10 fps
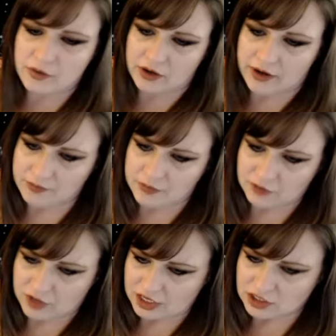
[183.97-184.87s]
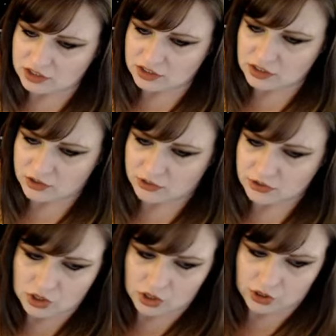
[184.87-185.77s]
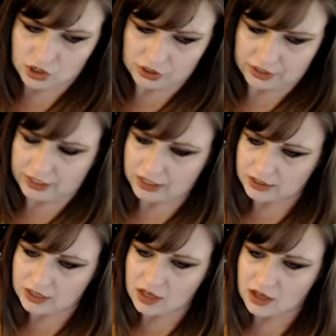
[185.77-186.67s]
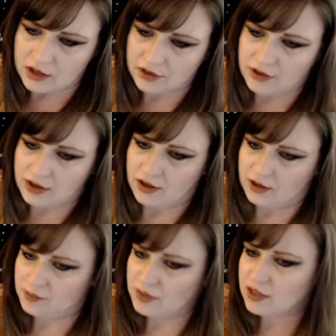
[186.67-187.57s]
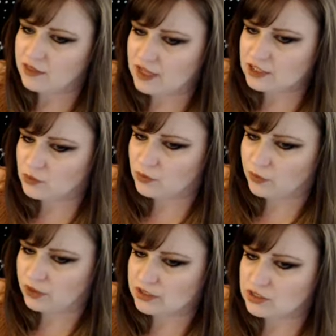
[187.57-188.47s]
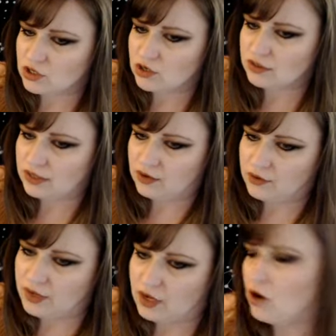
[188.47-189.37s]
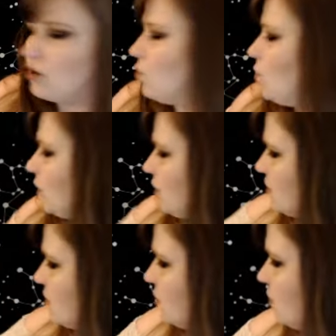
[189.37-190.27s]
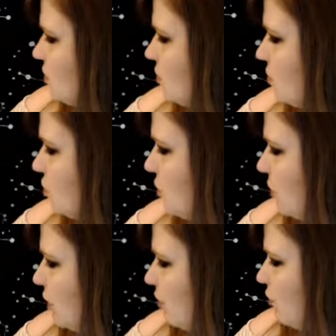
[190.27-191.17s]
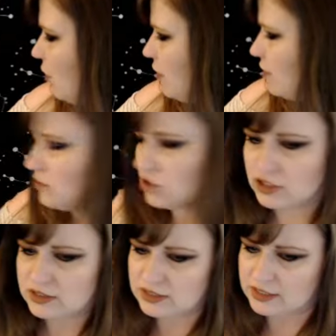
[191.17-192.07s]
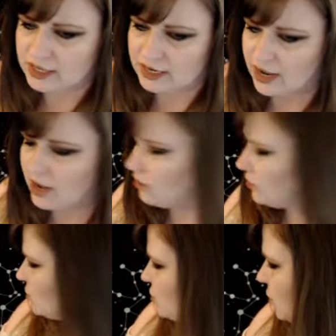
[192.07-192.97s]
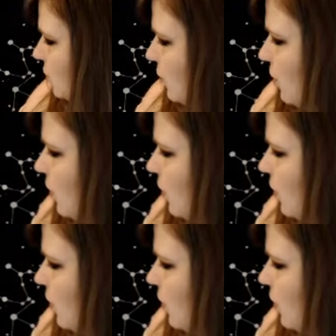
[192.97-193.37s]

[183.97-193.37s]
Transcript: amplification stones, our garnet, that's where we're going to start layering our quartz. So we're going to point them just in that outer circle